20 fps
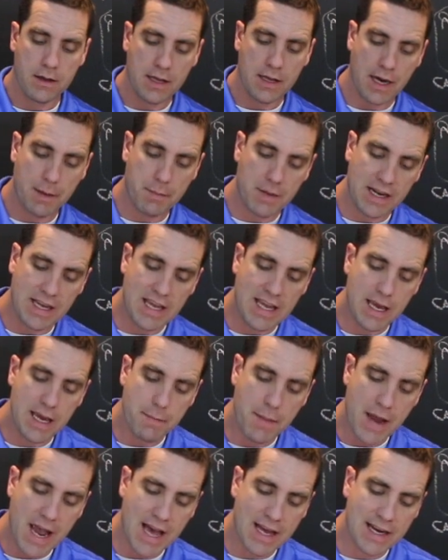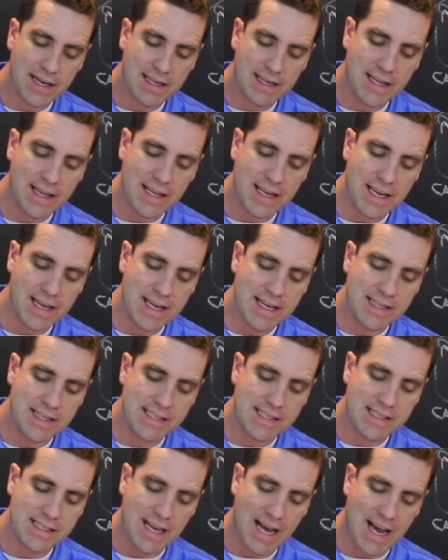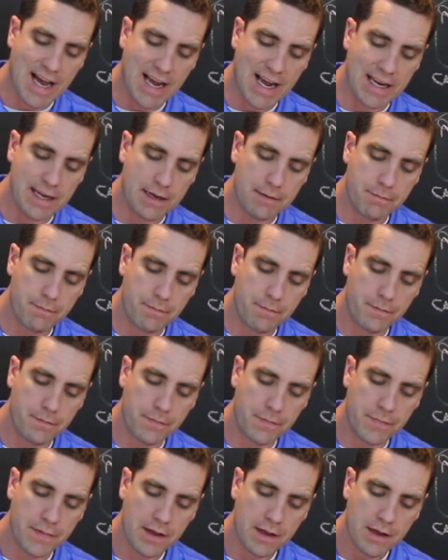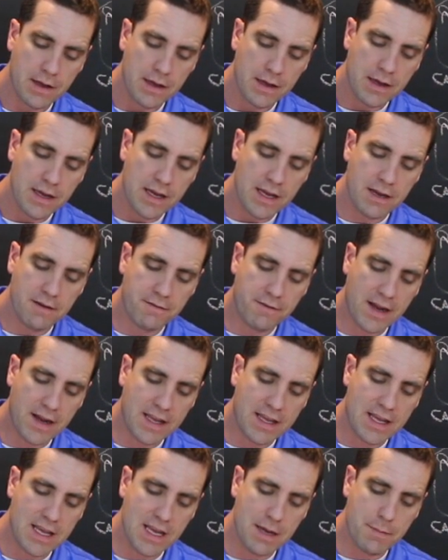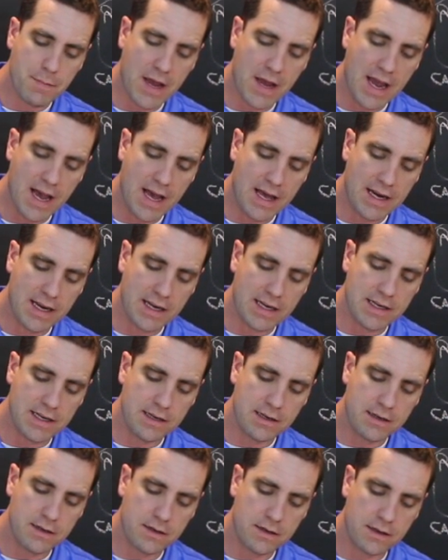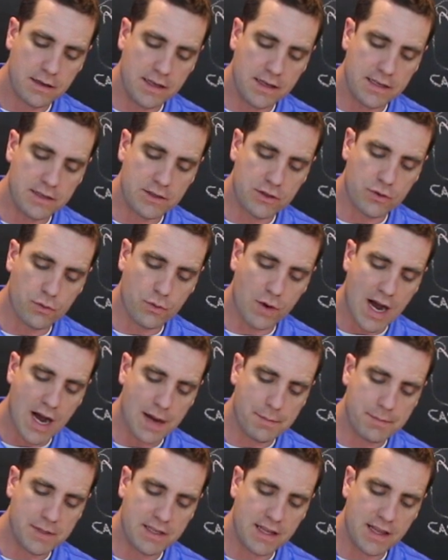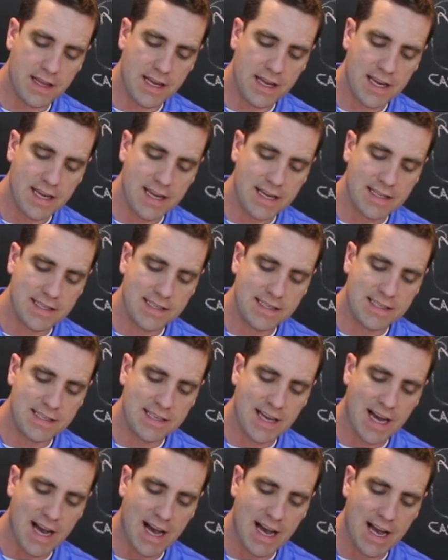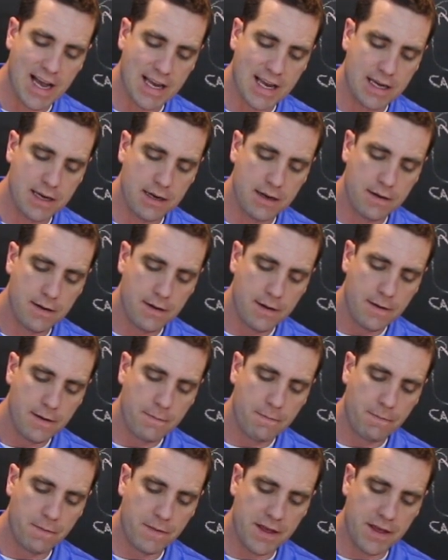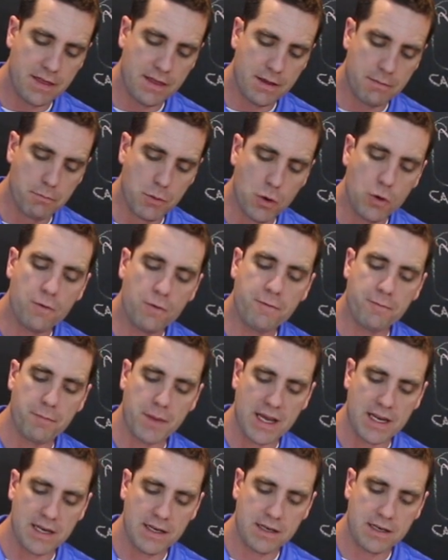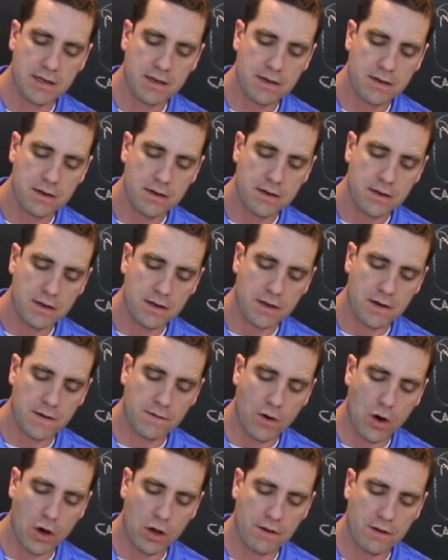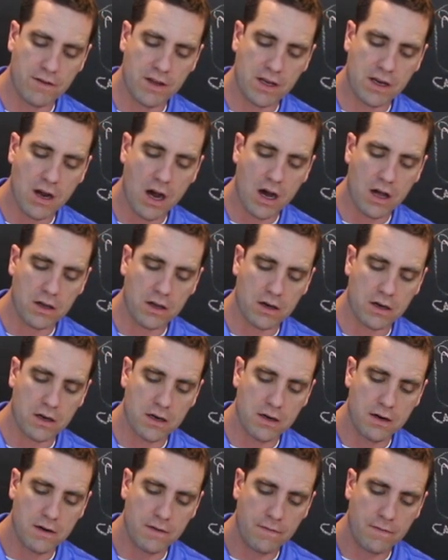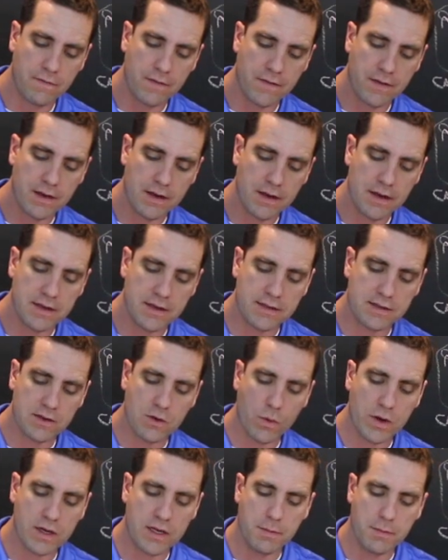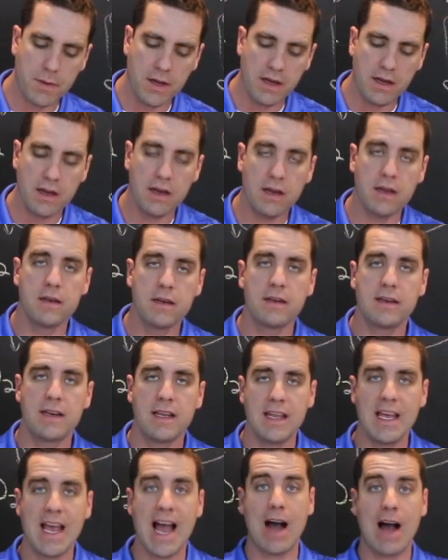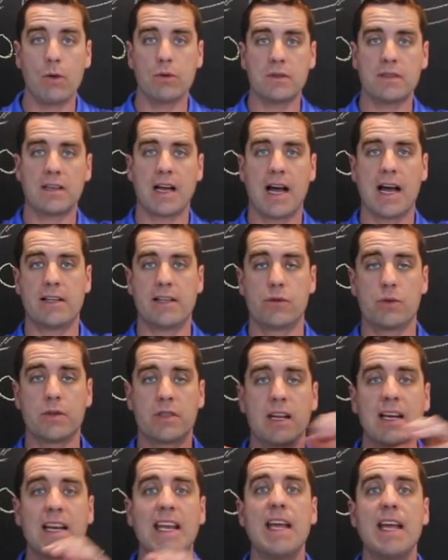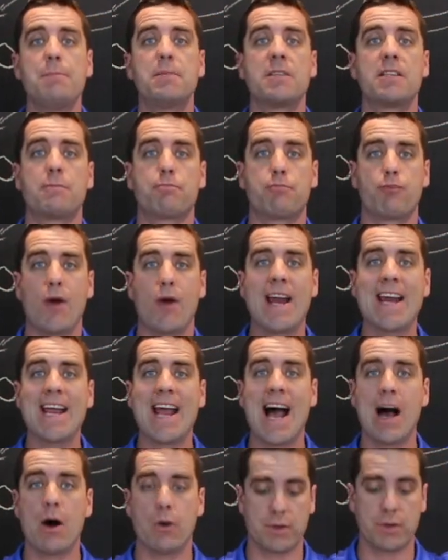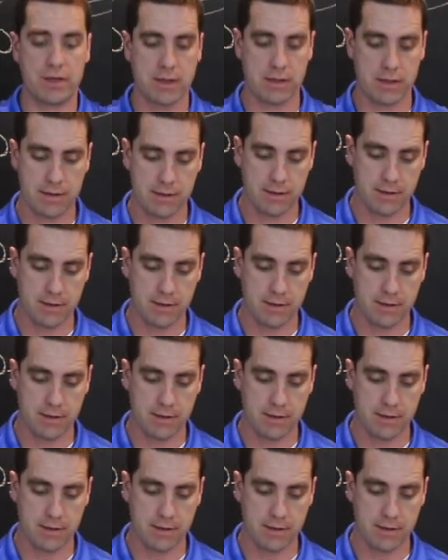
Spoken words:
And I'm going to keep adding to the inside. If I keep adding these drops to the inside, then the movement of all of the color is going to be to the outside. So it's going to keep spreading out.